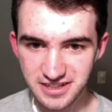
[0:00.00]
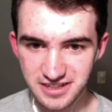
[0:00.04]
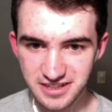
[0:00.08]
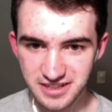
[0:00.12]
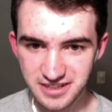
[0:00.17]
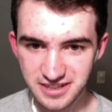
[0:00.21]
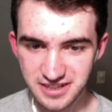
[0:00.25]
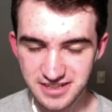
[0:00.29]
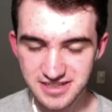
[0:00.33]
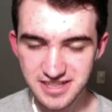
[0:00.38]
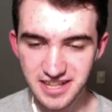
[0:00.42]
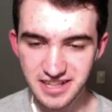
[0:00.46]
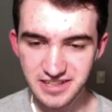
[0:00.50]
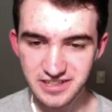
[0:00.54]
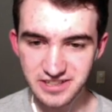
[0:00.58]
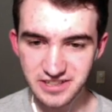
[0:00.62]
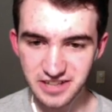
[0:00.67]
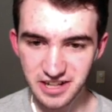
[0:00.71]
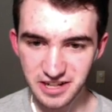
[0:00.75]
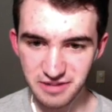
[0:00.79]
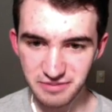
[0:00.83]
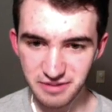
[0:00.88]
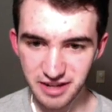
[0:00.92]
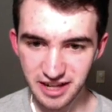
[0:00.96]
That's actually not
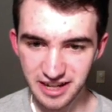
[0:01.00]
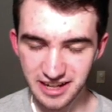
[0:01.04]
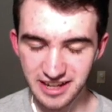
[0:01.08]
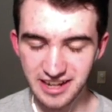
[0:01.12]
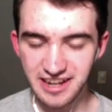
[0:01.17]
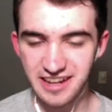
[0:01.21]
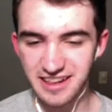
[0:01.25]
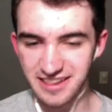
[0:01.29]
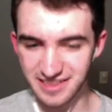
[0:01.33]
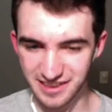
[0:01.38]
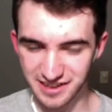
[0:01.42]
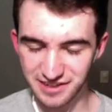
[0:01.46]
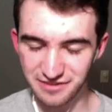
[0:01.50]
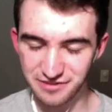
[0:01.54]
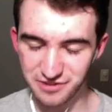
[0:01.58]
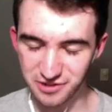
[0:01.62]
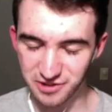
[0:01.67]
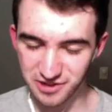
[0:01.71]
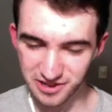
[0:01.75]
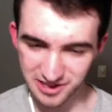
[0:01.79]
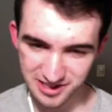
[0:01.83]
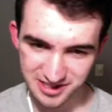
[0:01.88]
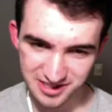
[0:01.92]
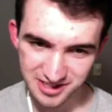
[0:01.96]
a bad edit. And then, of
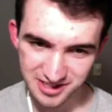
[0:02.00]
course.